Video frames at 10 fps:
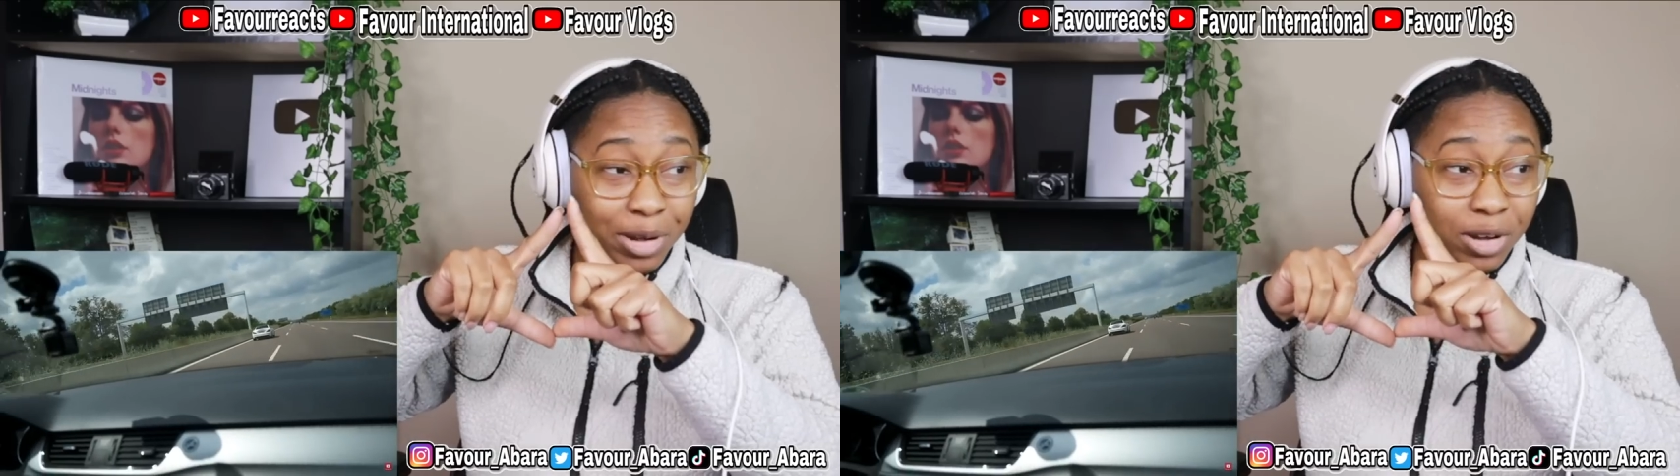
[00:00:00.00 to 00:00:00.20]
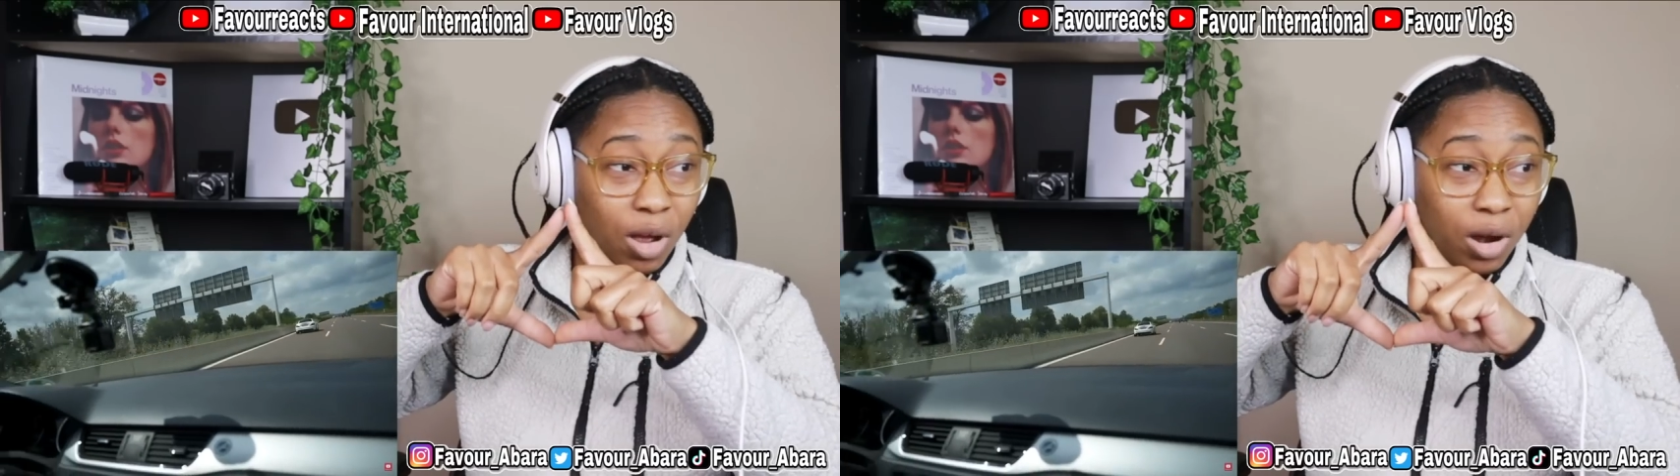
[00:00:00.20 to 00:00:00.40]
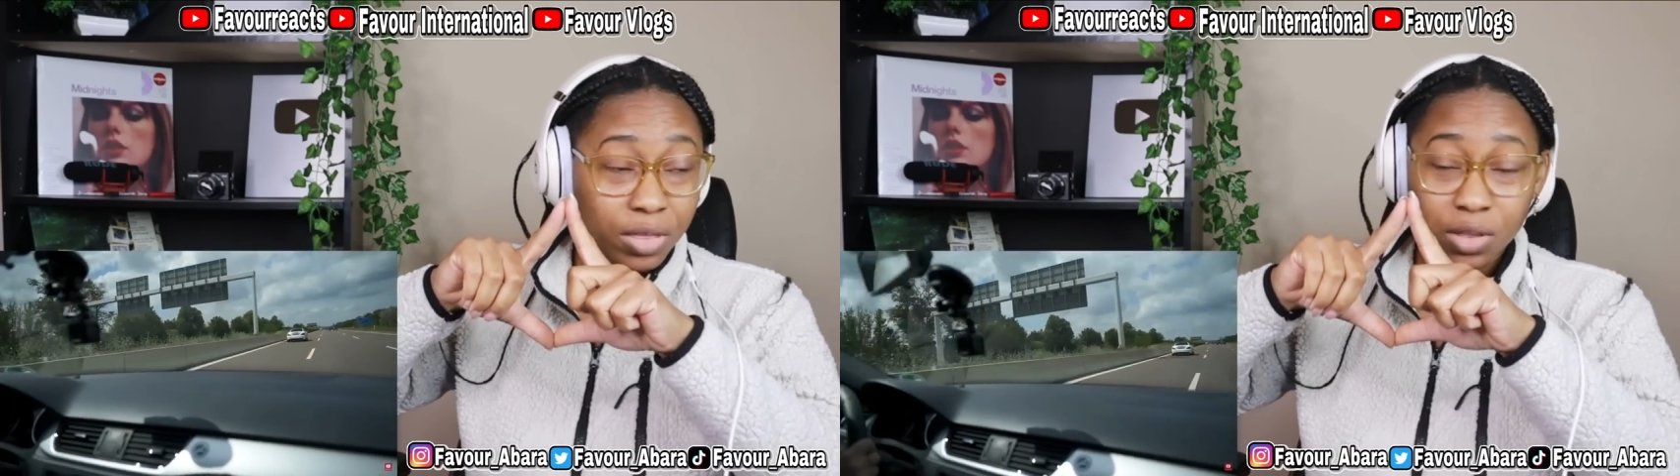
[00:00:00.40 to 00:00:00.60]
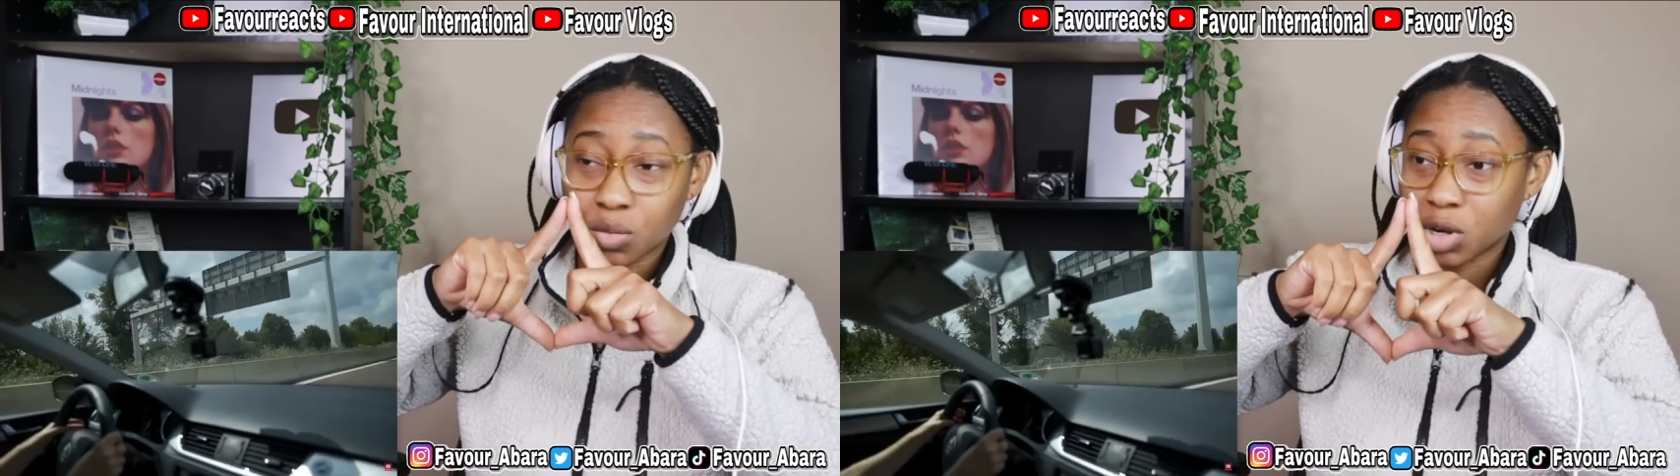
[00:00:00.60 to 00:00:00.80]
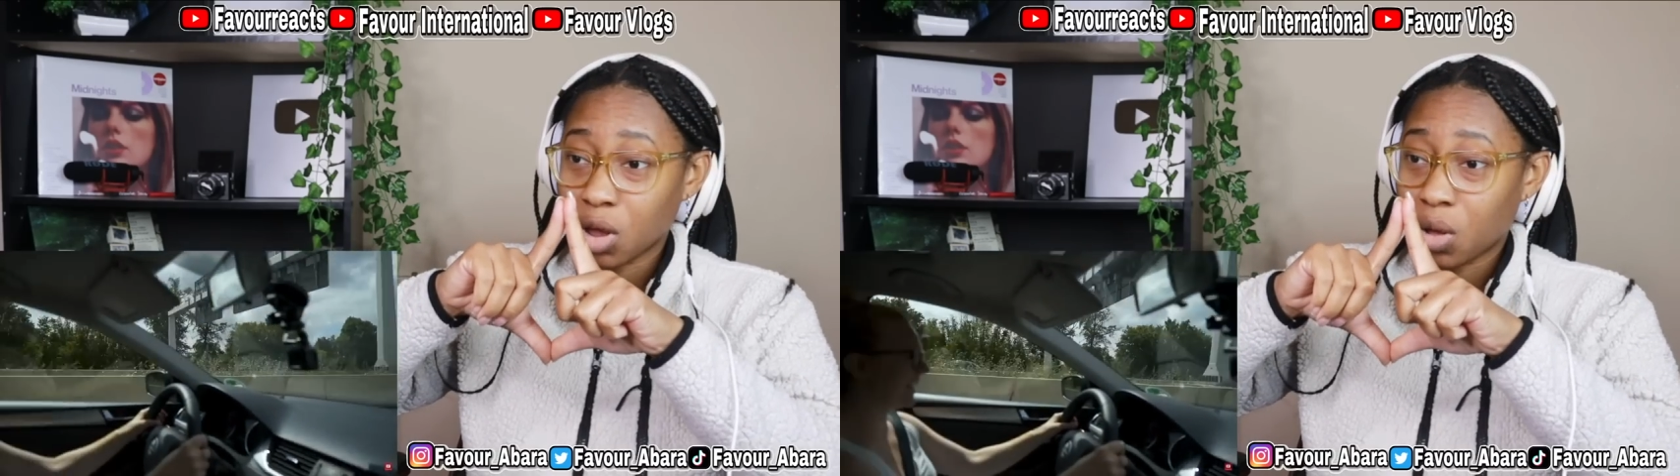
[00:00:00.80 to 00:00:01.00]
car, the
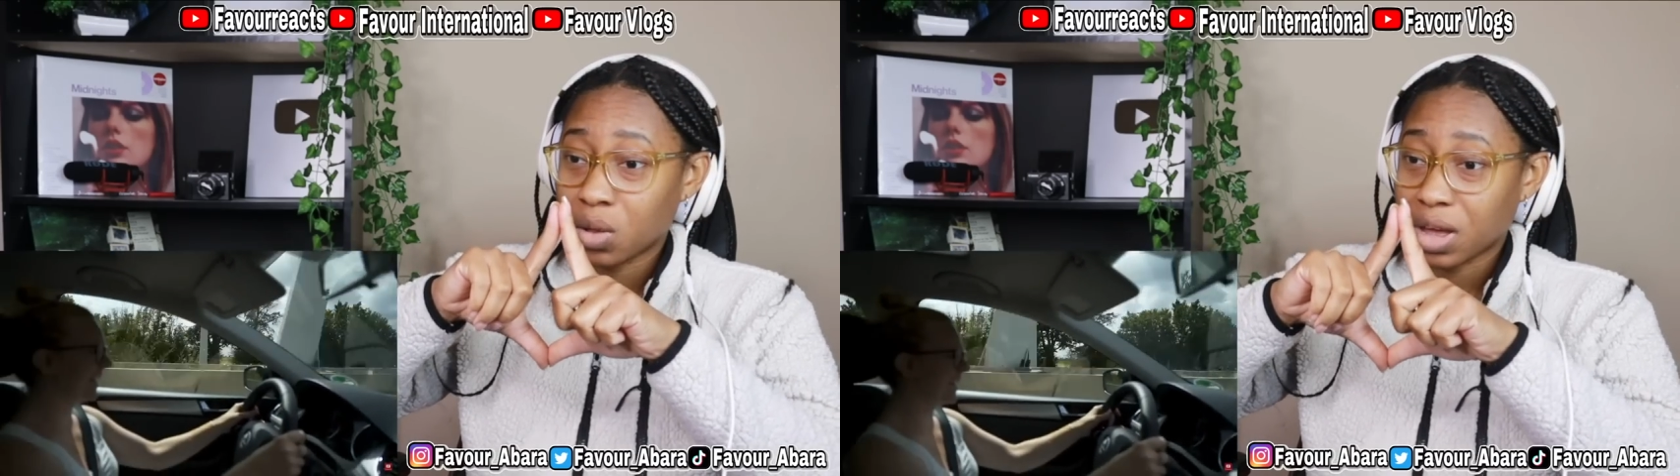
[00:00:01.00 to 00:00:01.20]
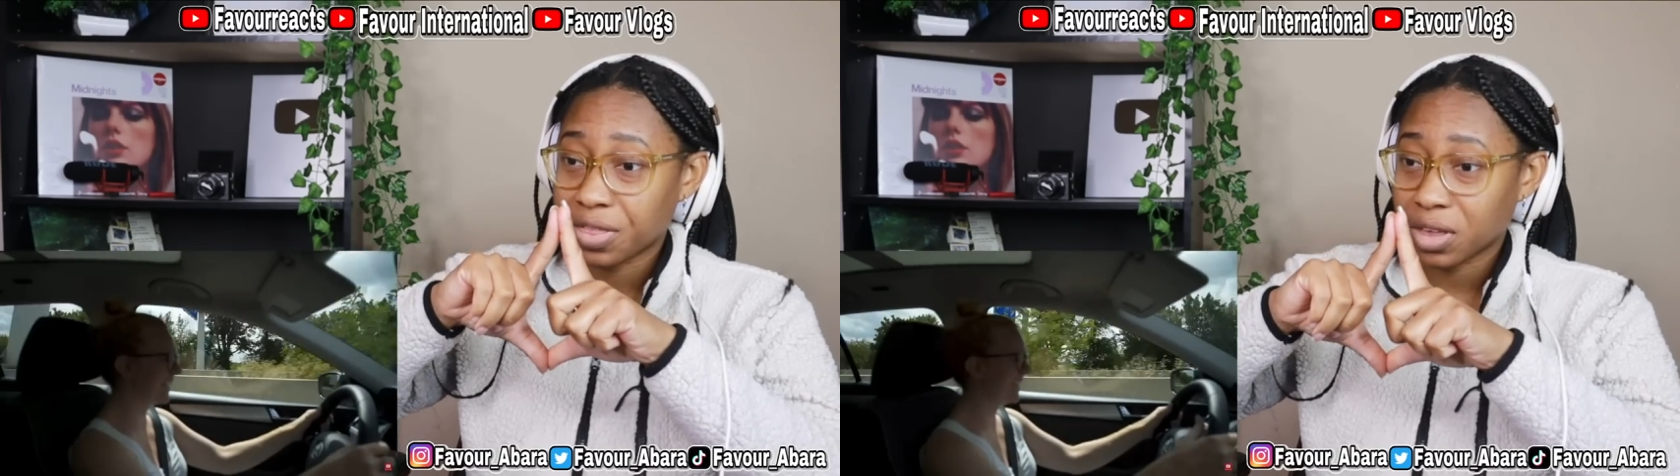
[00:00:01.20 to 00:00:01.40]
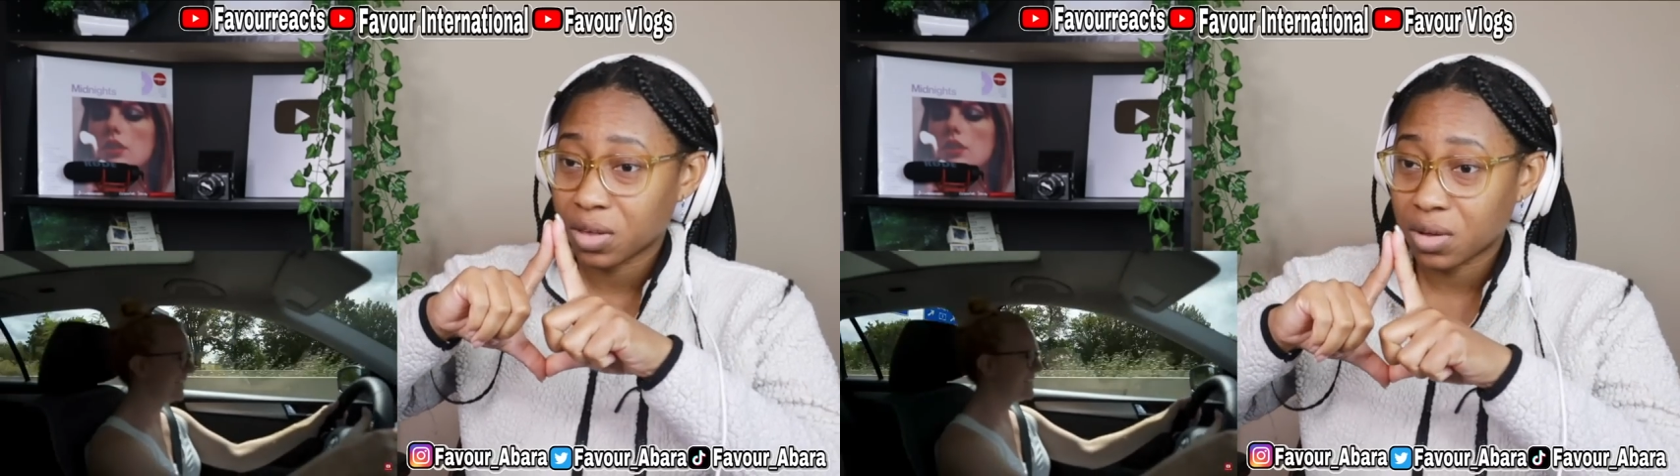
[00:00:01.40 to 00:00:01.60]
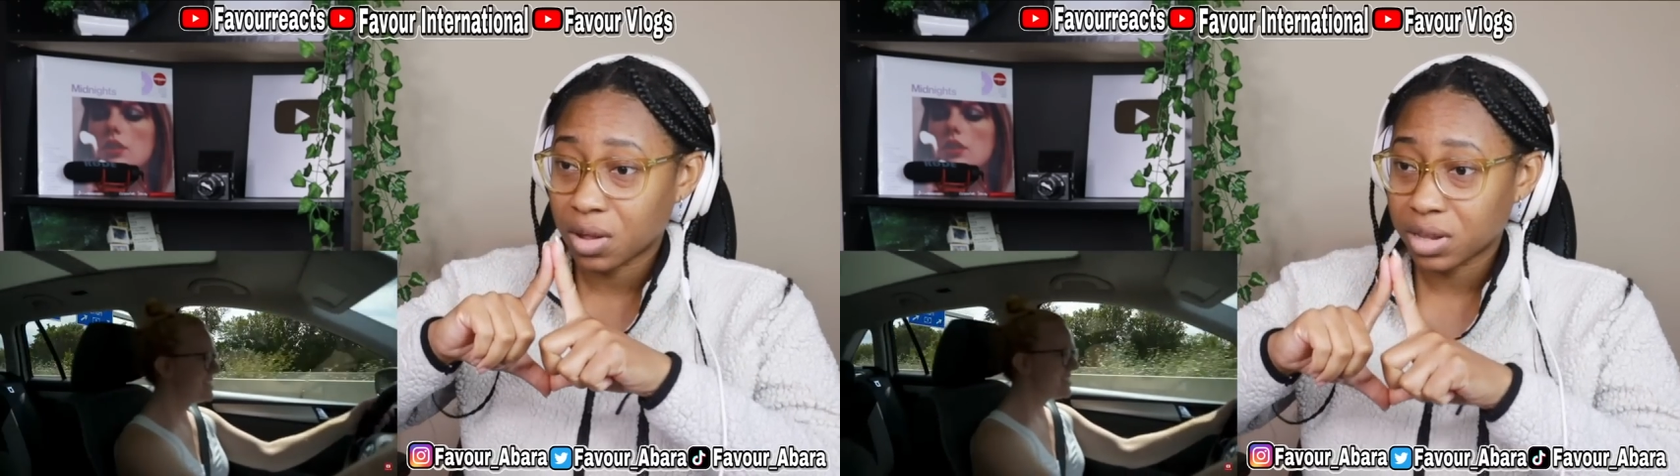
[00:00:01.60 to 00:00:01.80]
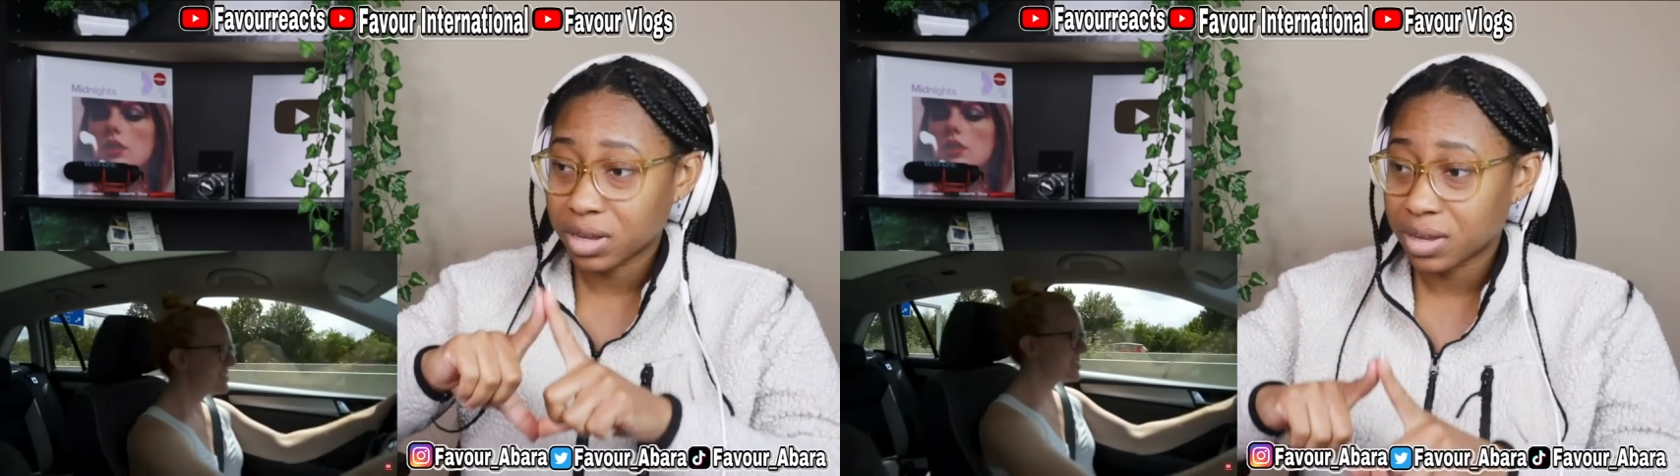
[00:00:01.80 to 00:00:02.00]
Renault, I think you'll call it.